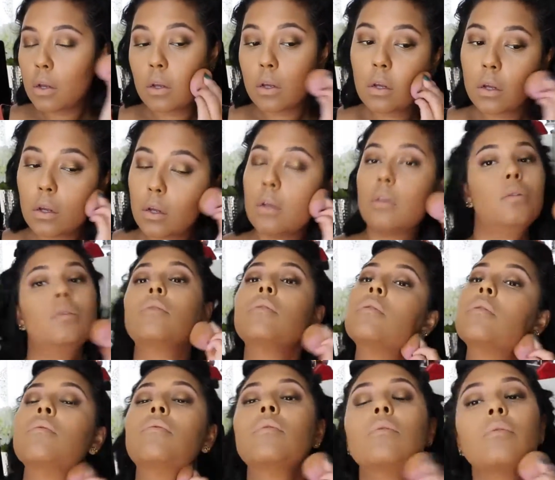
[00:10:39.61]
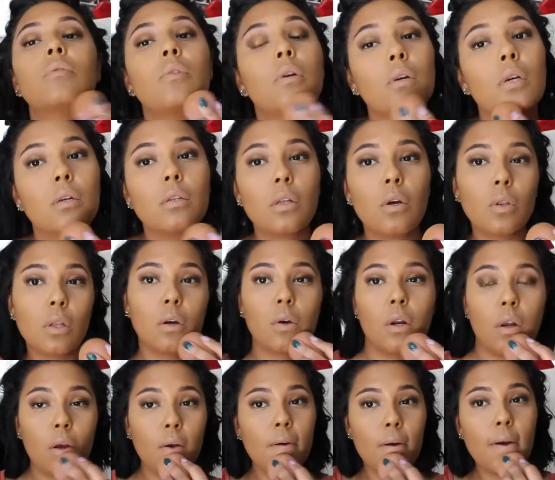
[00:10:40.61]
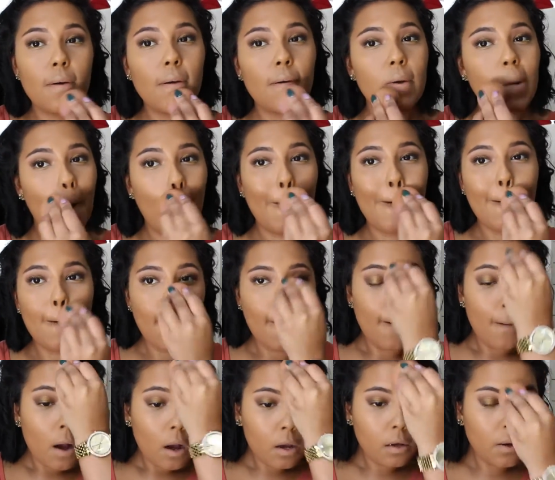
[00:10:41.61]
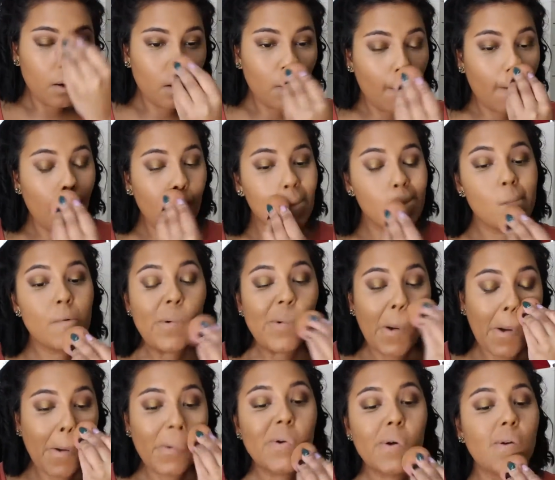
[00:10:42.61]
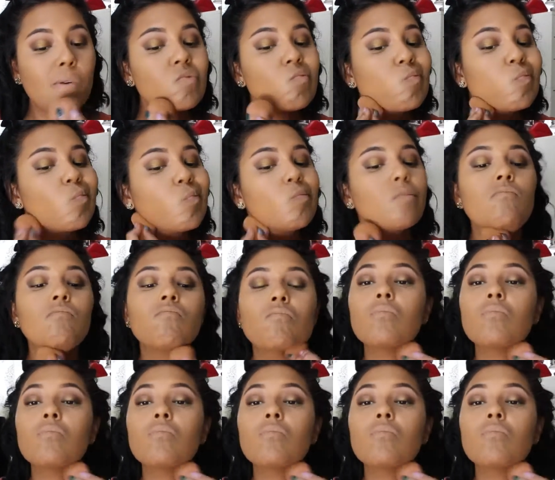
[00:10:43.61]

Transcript: and then I kind of just pounce it all around to make sure that everything blends in together.